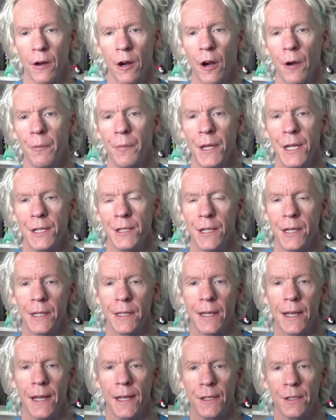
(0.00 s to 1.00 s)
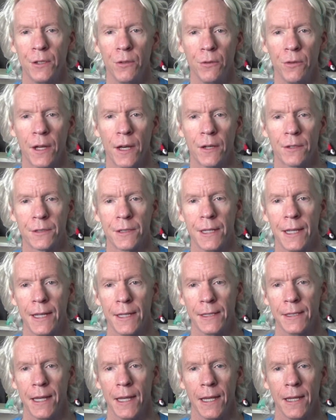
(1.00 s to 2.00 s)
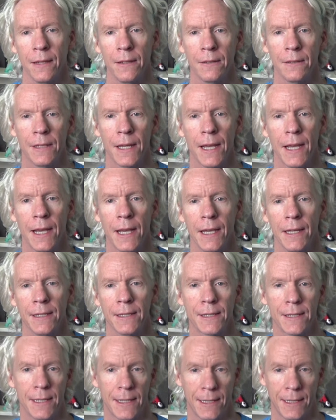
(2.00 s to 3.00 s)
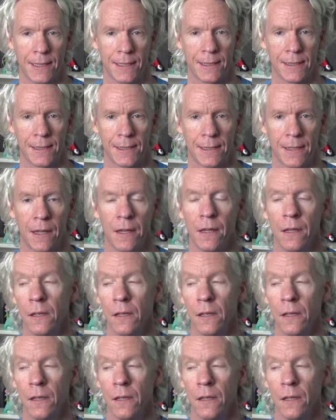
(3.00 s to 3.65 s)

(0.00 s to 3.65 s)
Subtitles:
RPG A Day 2018, Day 6.